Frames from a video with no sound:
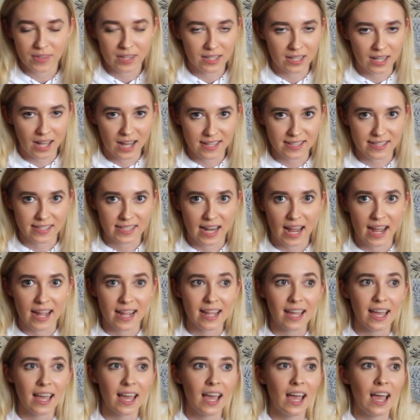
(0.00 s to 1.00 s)
last
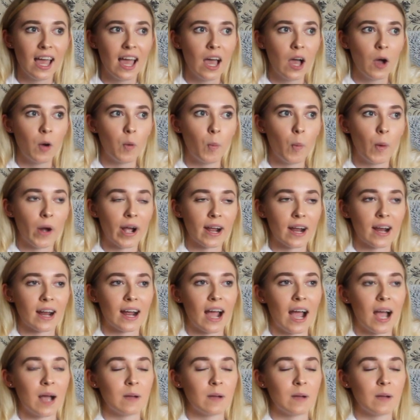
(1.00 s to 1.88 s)
night, where